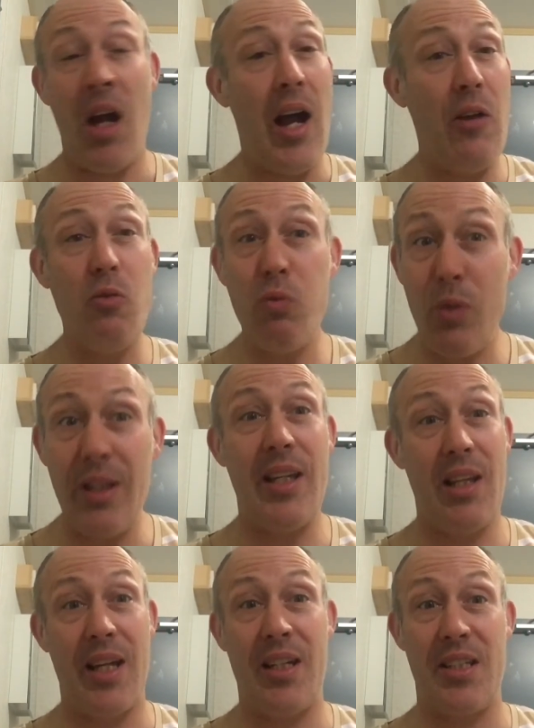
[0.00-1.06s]
I really
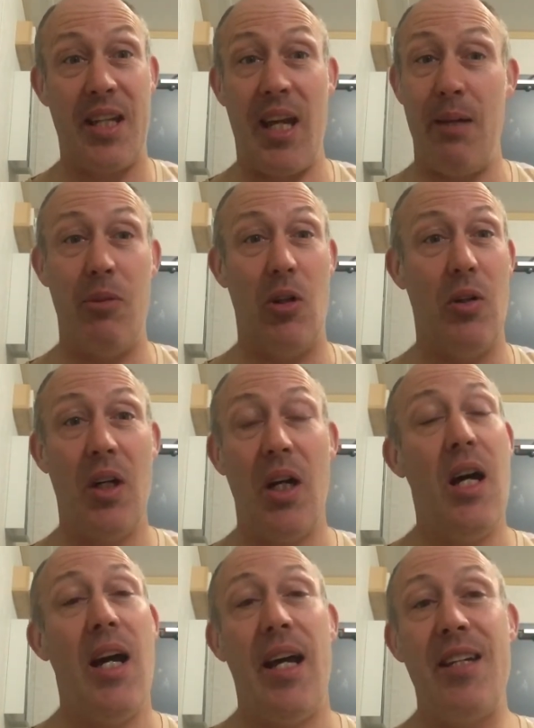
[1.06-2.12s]
like his game though.
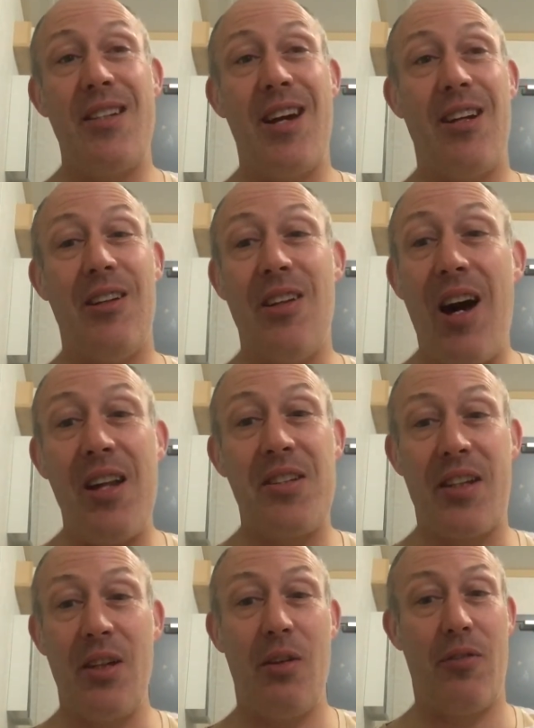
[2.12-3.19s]
He's got a lot of
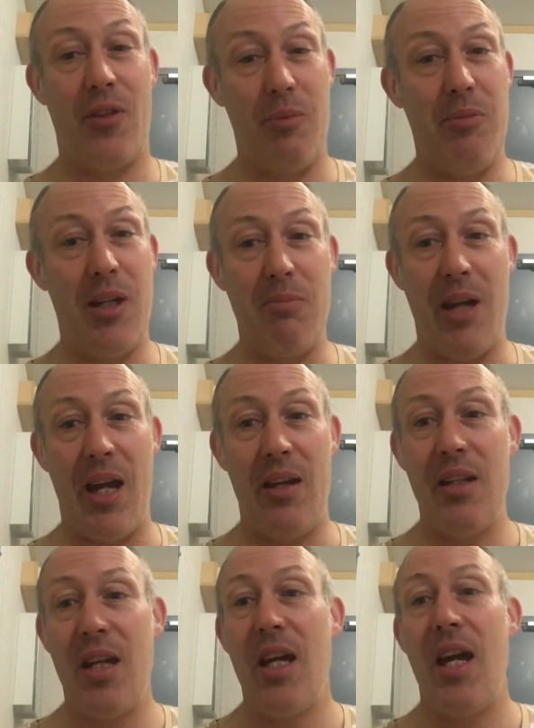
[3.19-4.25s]
skill for a big
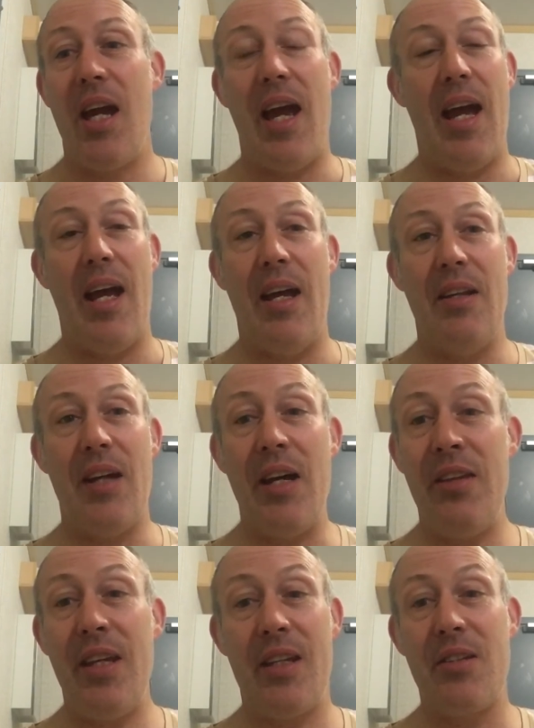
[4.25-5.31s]
man, and I
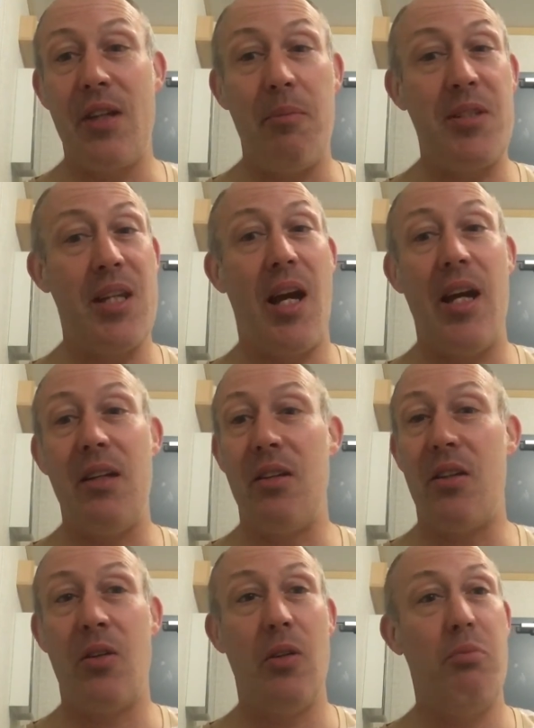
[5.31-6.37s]
think his
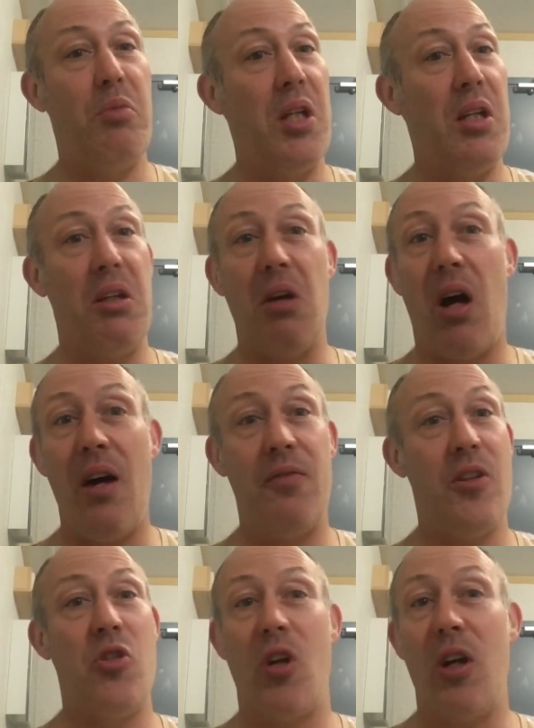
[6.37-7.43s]
upside could be off
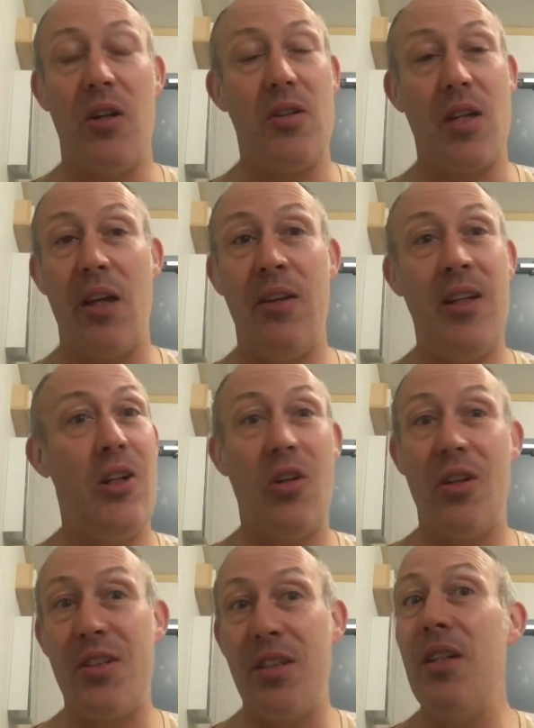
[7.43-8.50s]
the charts. I think you
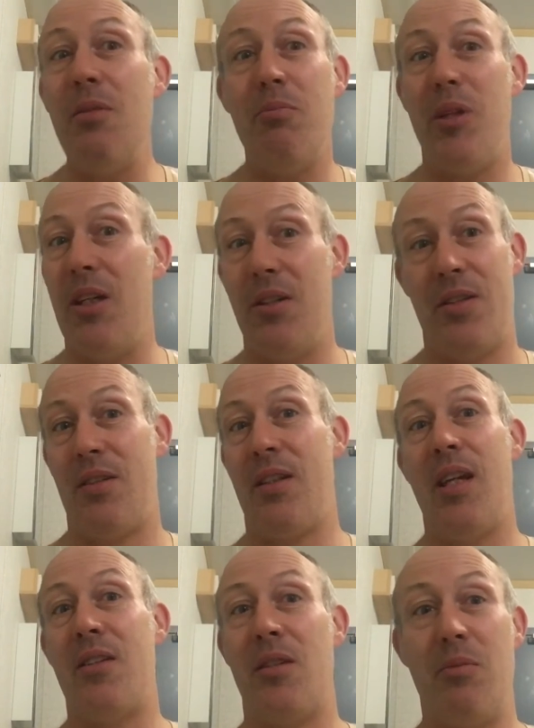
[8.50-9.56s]
could see him be
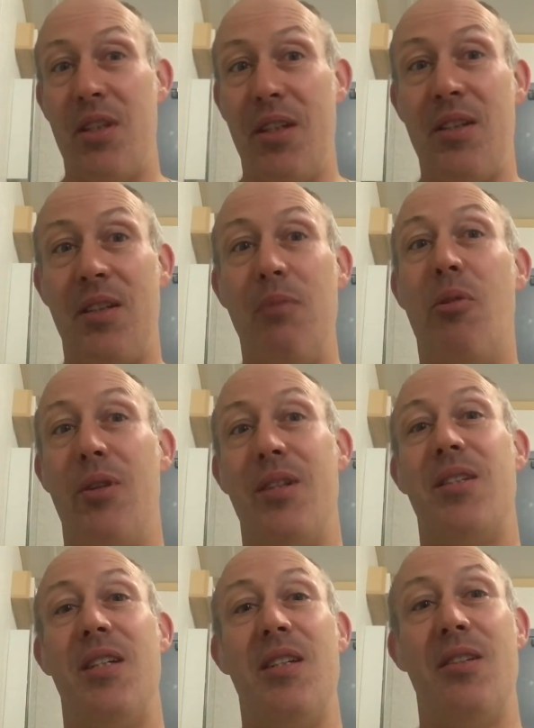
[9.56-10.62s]
get some 60 point
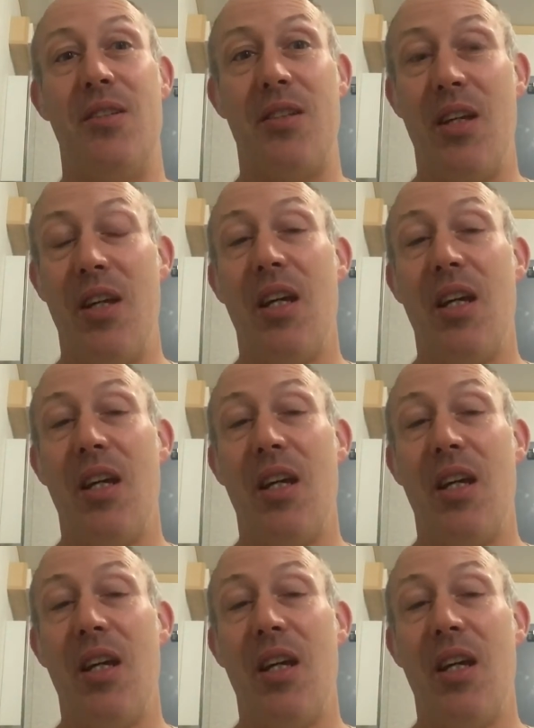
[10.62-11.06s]
seasons